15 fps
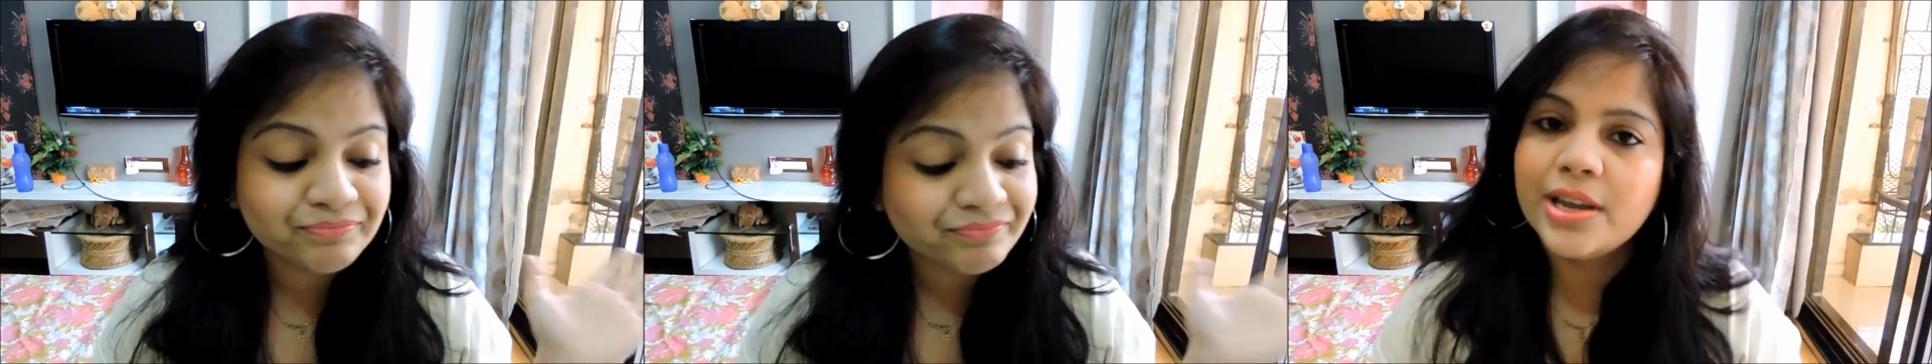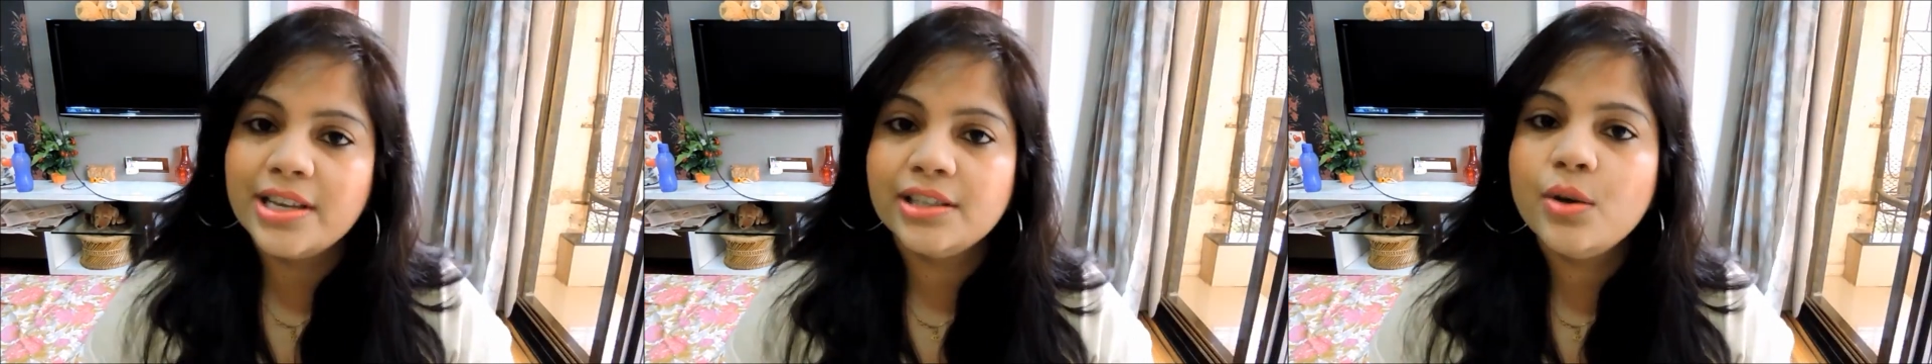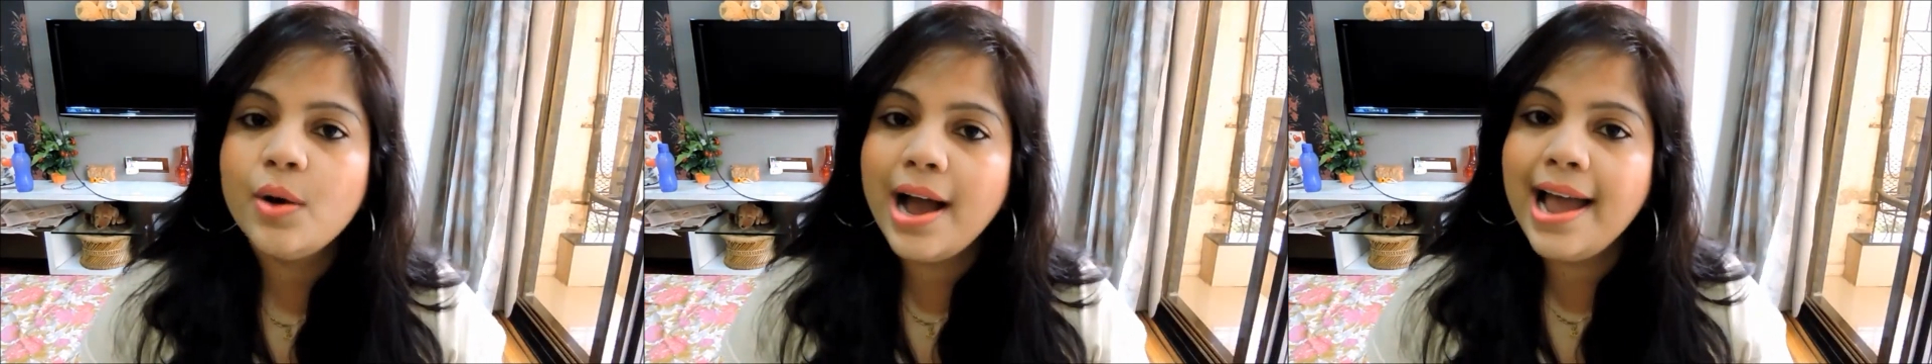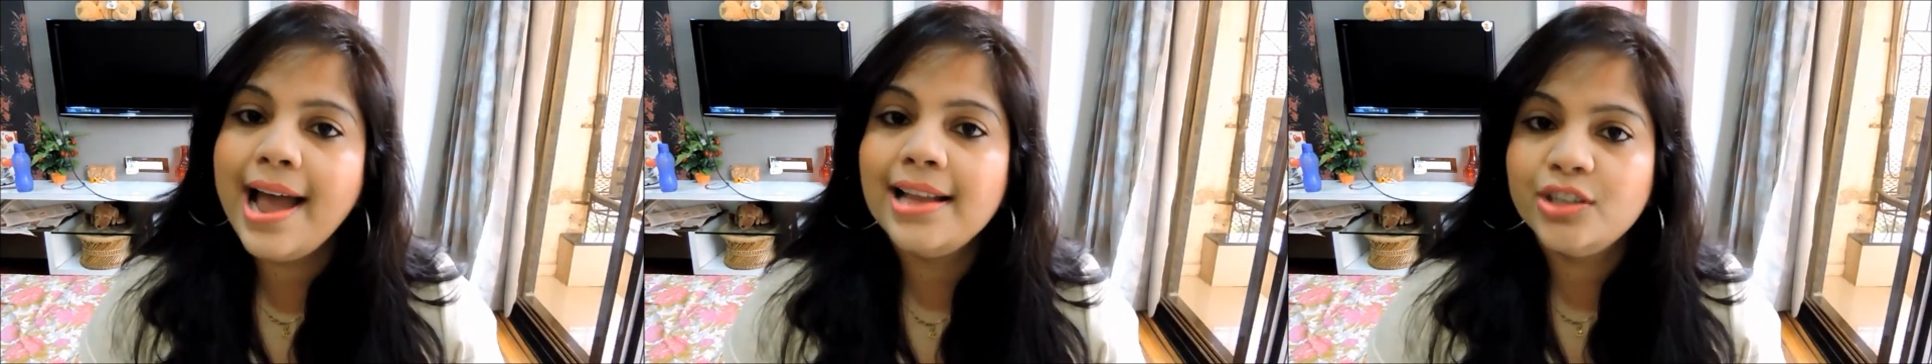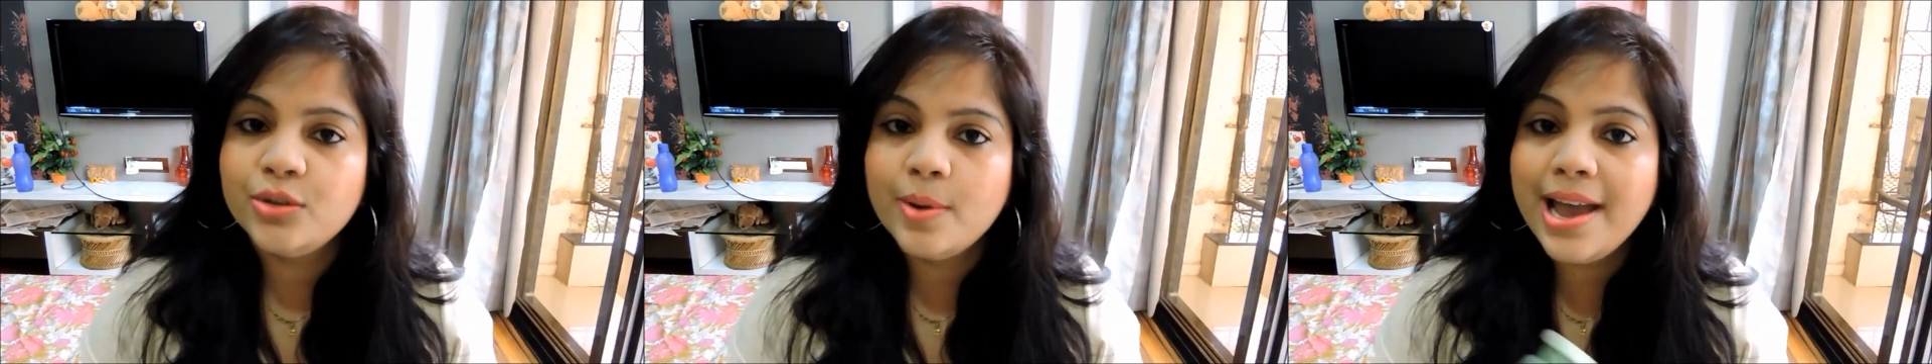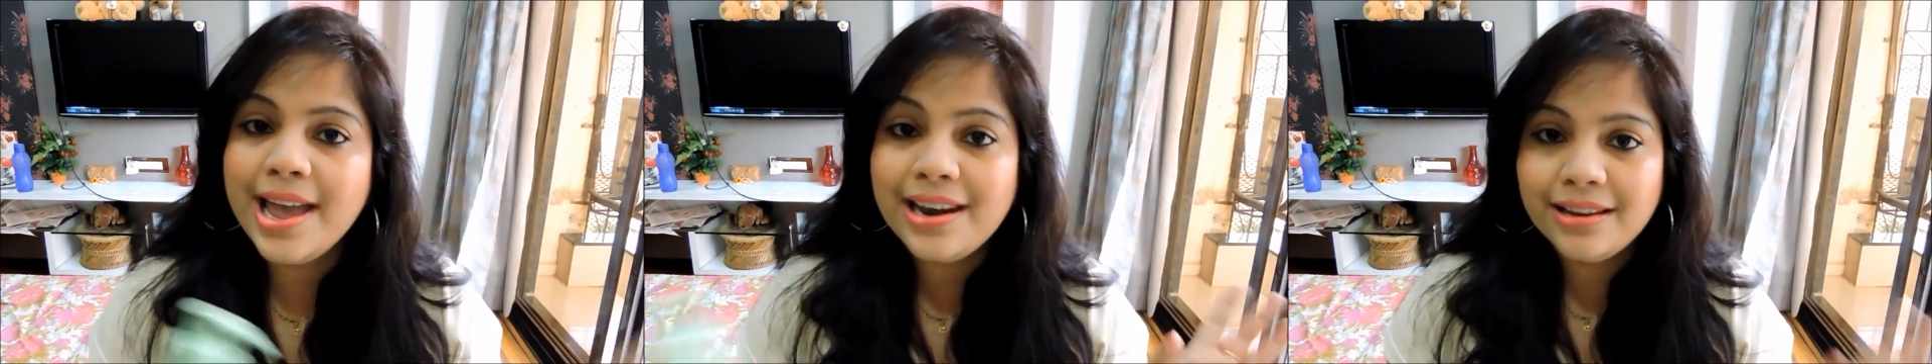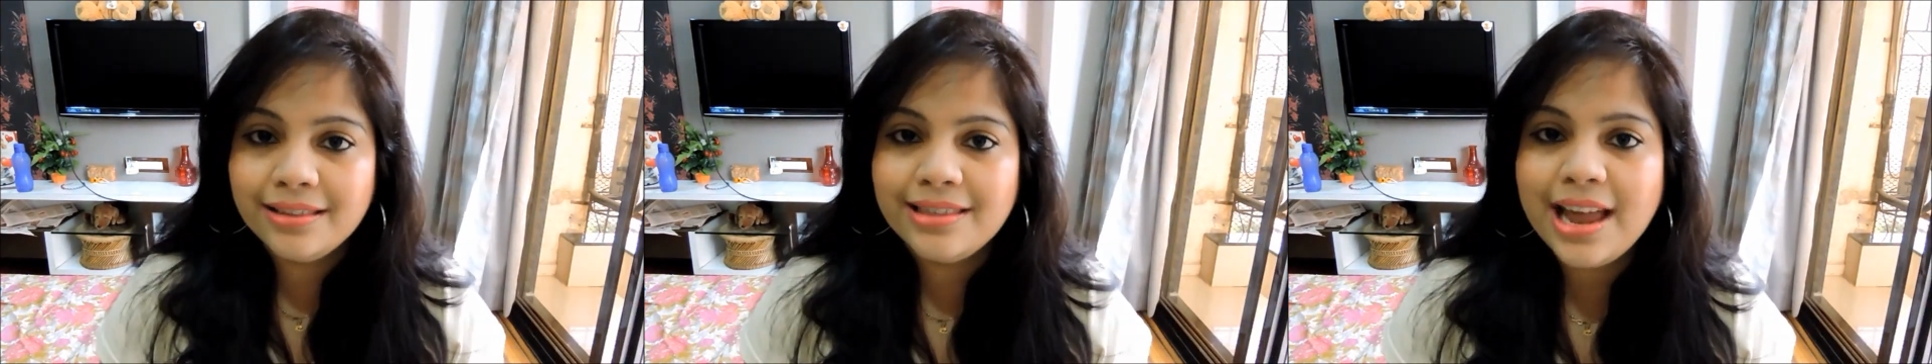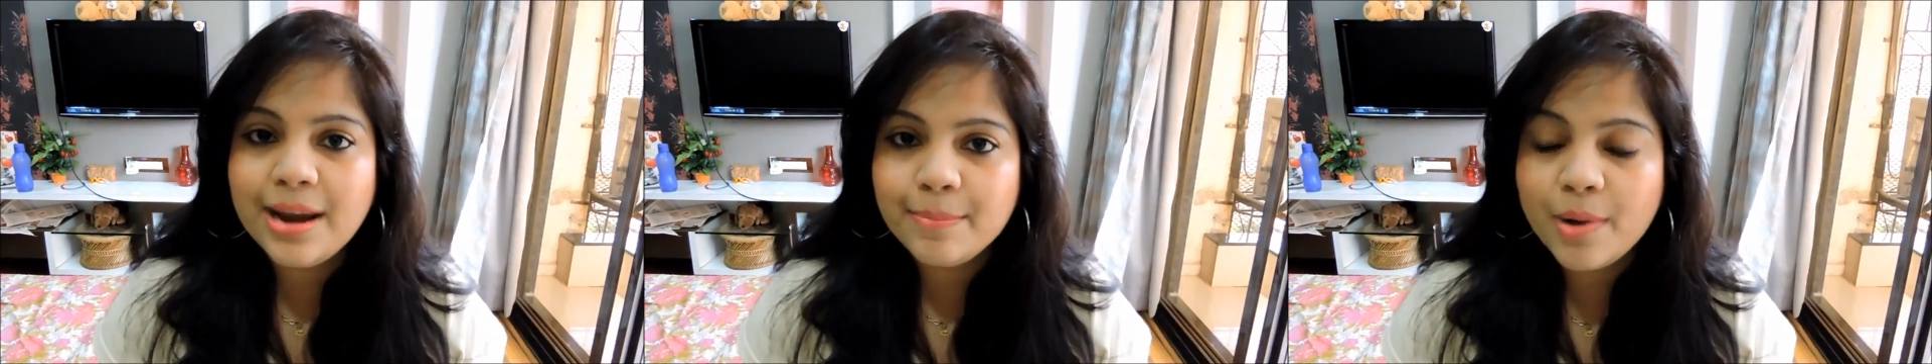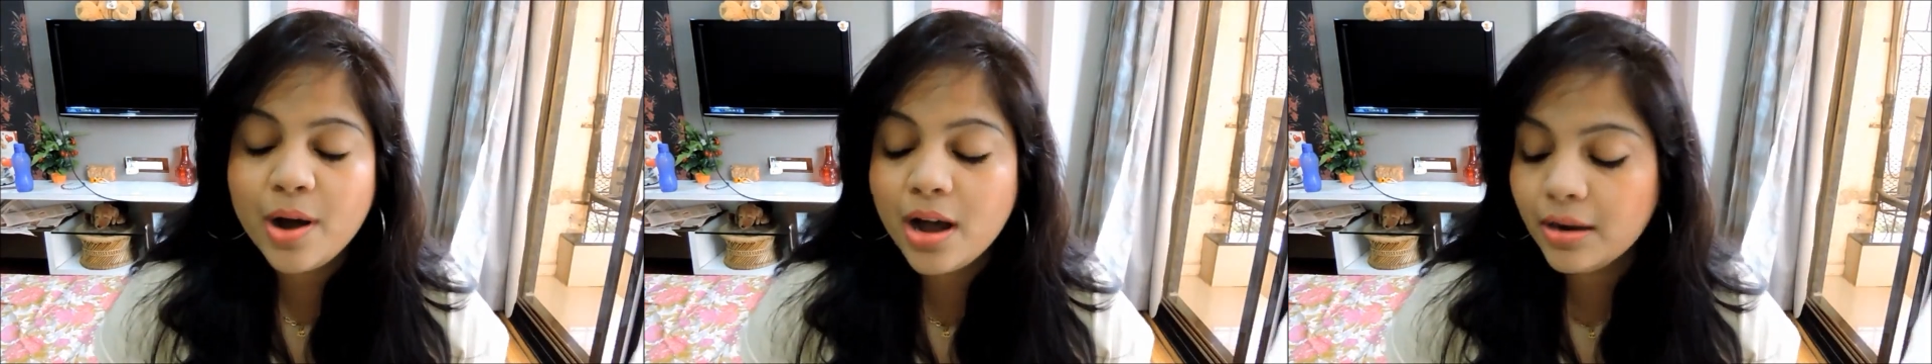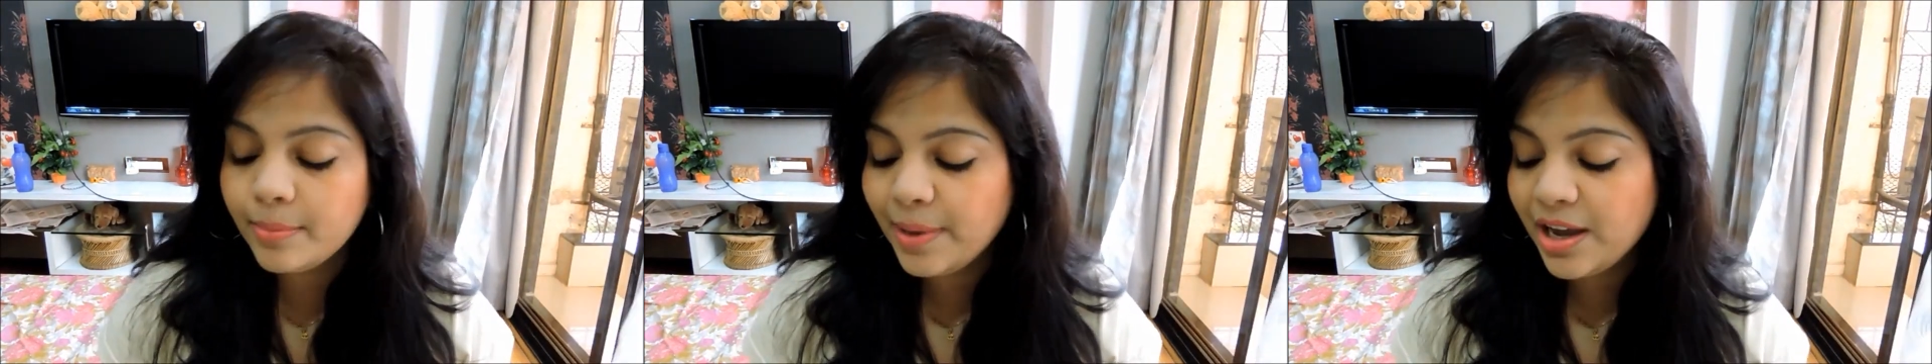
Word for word: okay so I had to edit that part